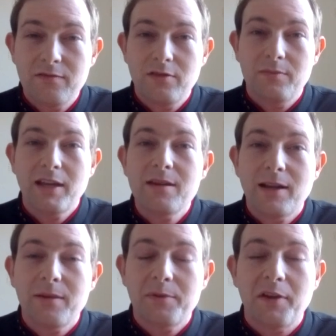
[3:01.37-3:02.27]
from the
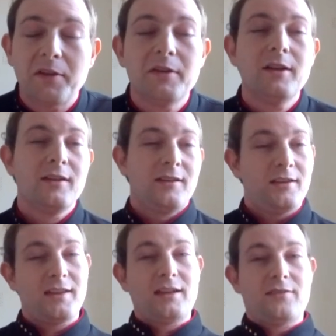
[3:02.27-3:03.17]
He-Man episode
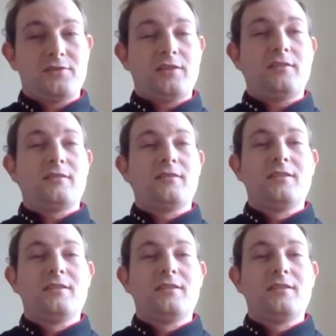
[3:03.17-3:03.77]
at the end of the tune.